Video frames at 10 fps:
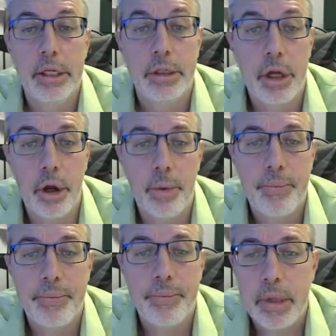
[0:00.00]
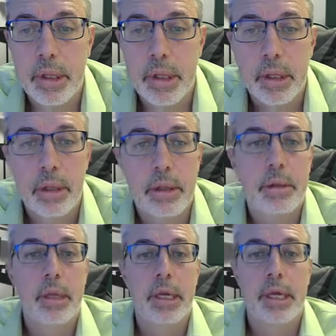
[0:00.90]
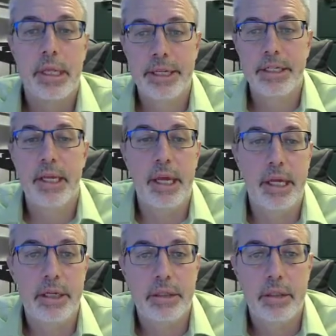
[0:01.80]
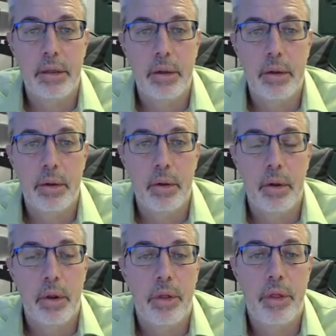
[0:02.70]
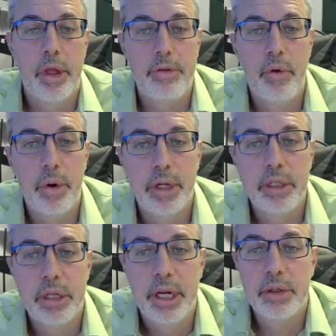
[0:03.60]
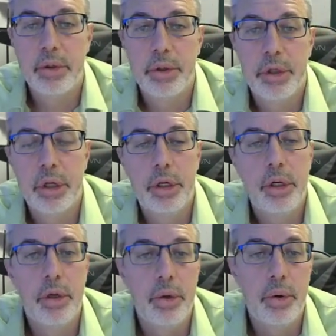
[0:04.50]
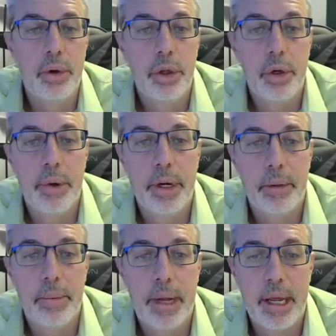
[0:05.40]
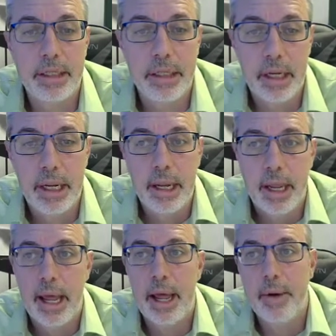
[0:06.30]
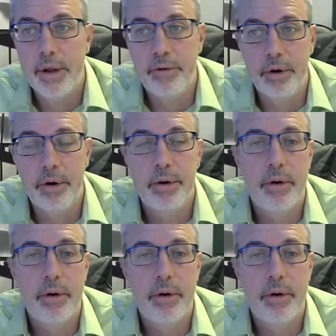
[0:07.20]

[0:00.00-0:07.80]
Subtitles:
so in this case, they've already scheduled to do the direct deposit. However,